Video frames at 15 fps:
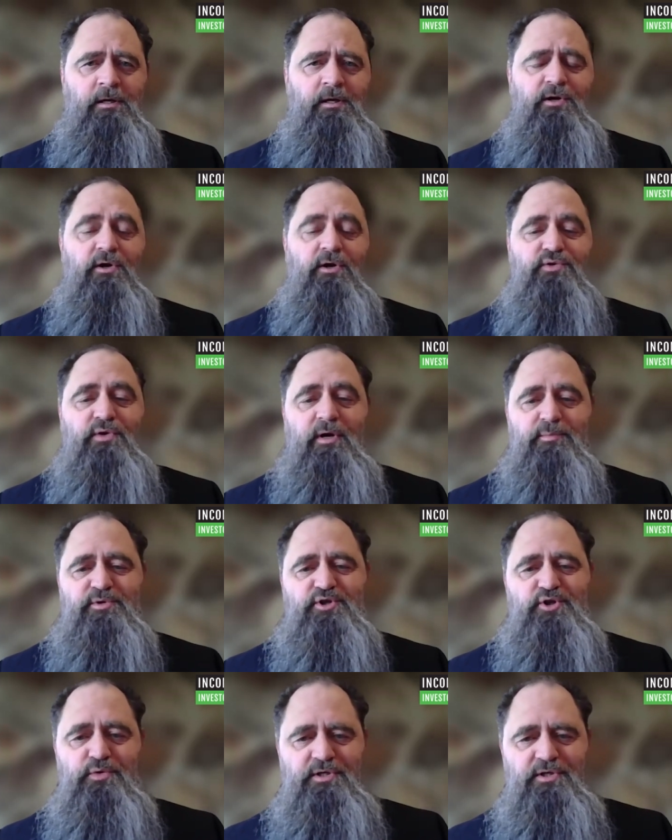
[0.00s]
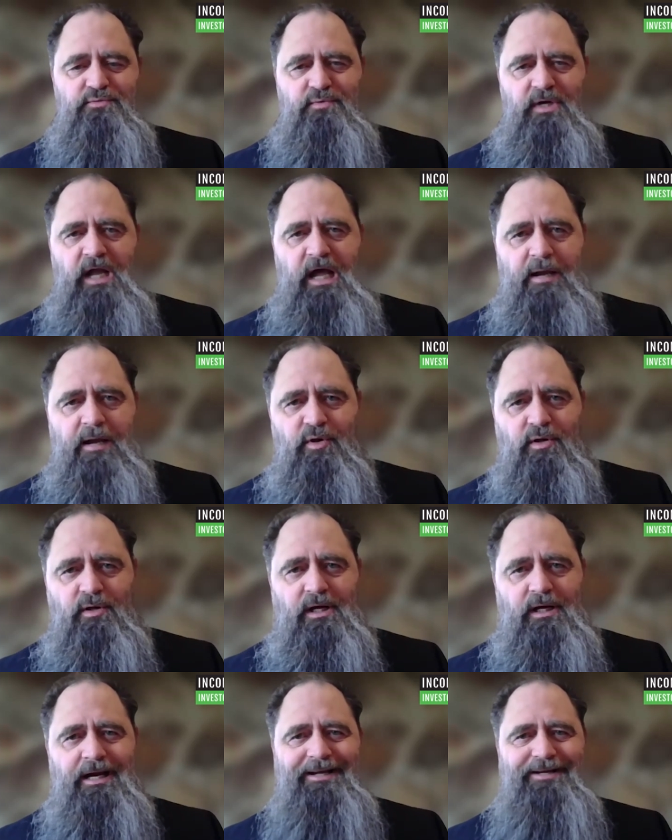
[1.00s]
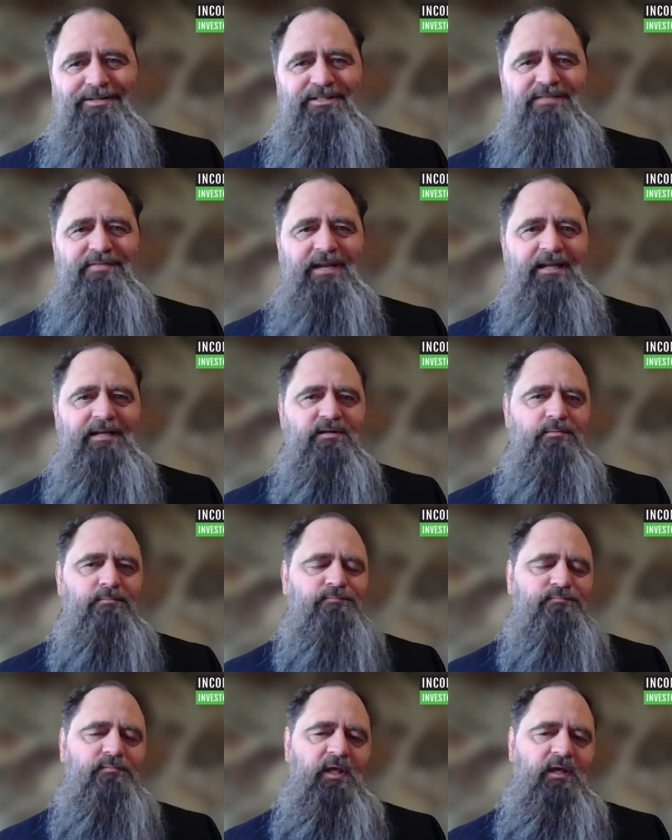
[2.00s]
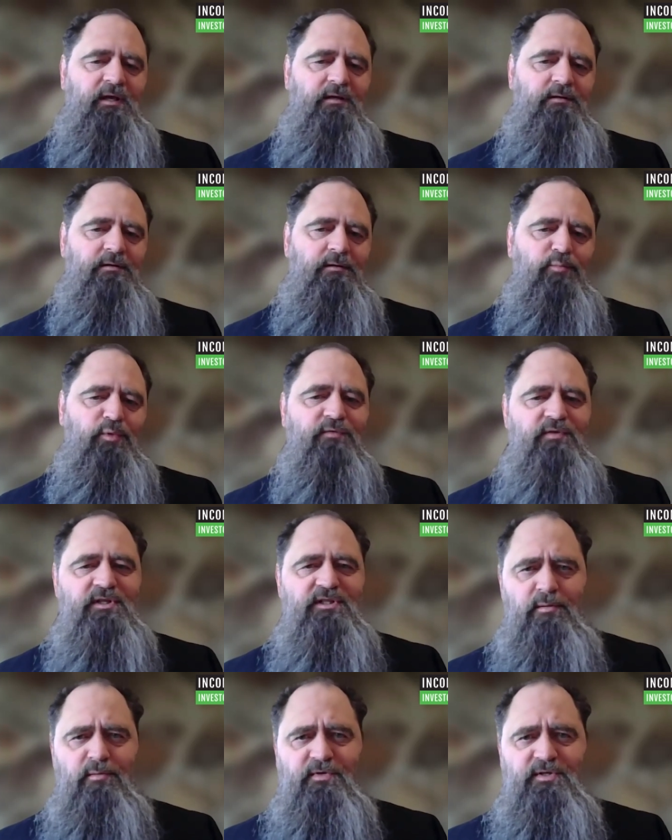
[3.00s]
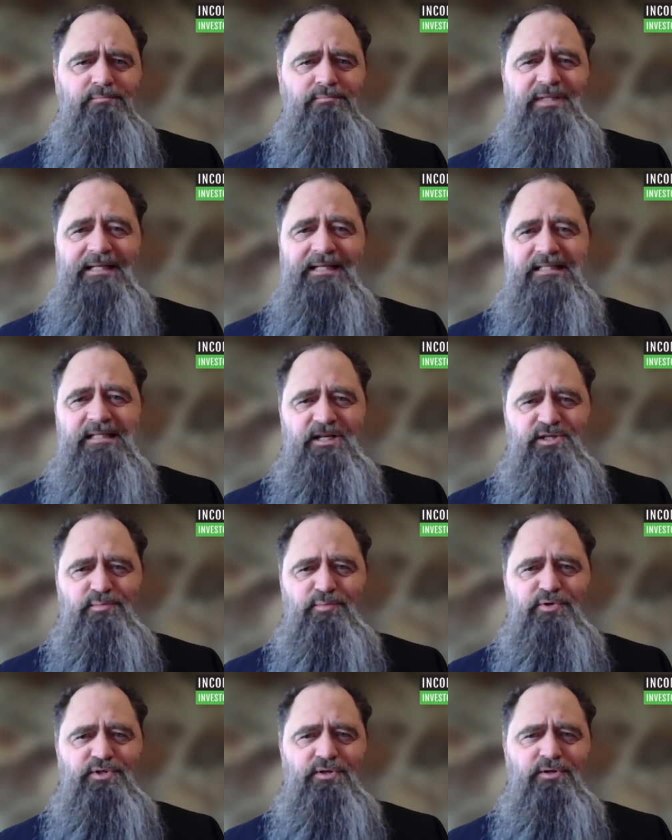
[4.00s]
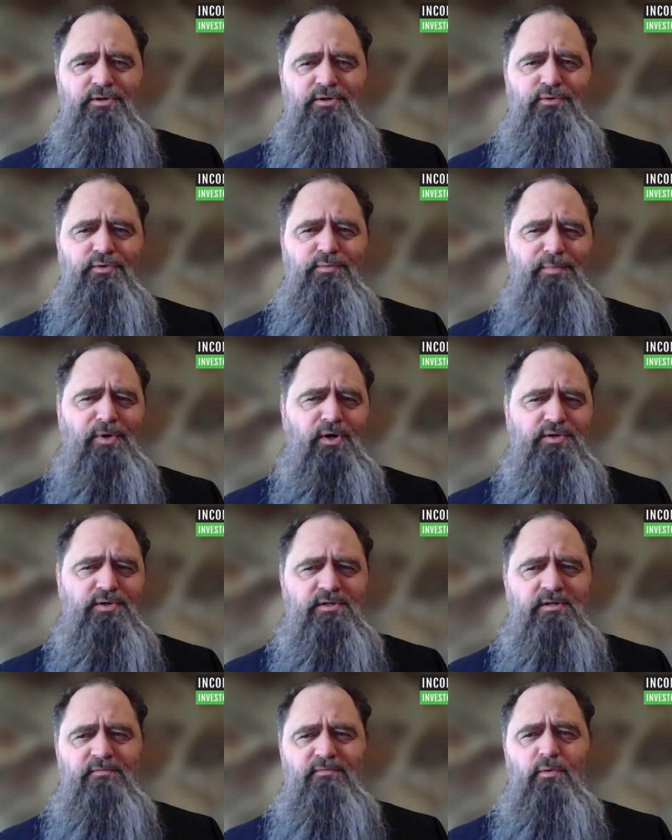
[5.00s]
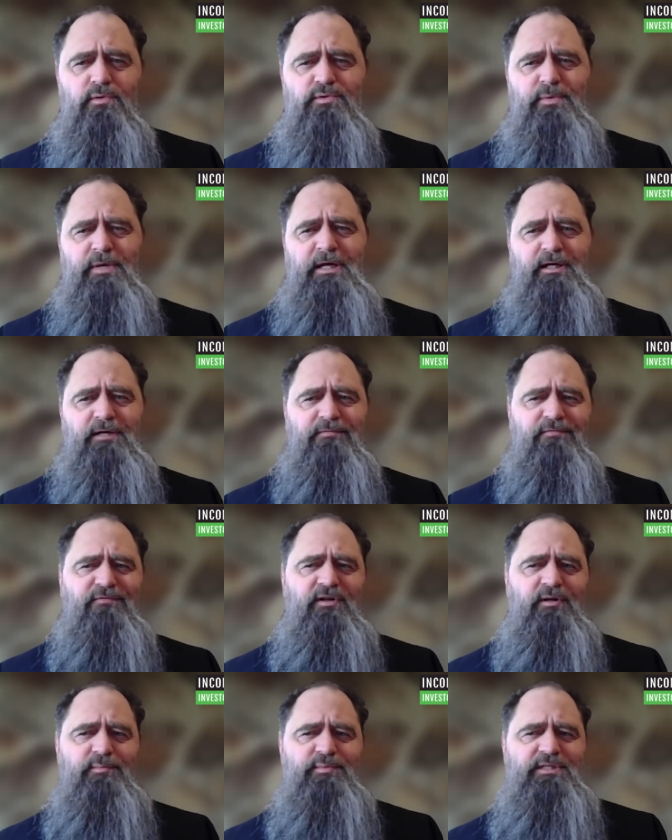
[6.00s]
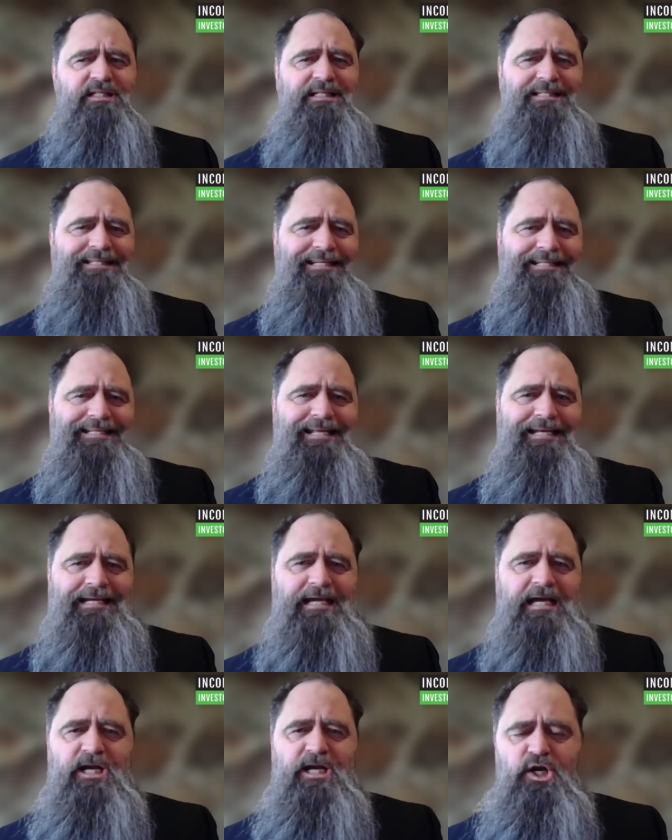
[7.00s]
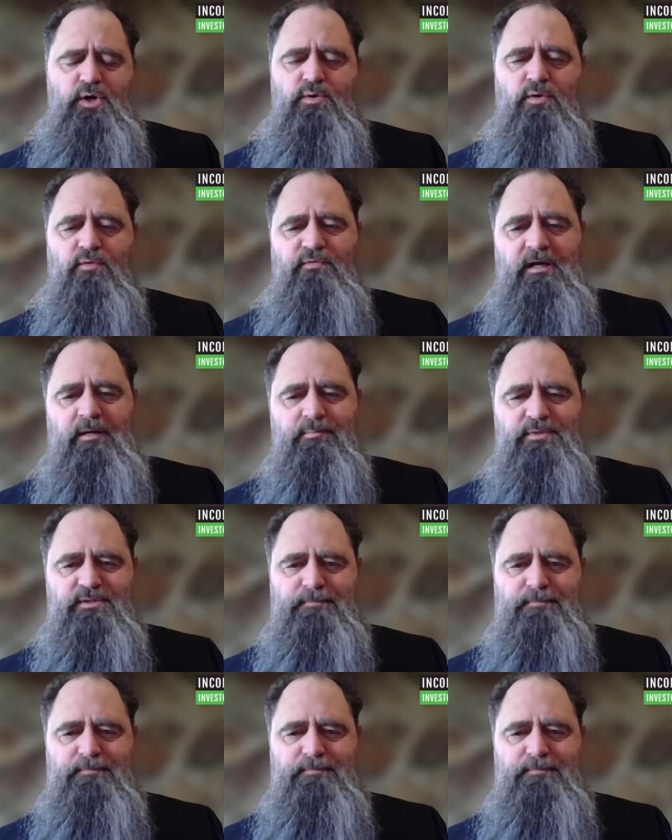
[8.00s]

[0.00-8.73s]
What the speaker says: It also helps juice its reliable high-yield dividend. And briefly, some of its biggest customers include Maersk, Volkswagen, Phillips 66, and ConocoPhillips.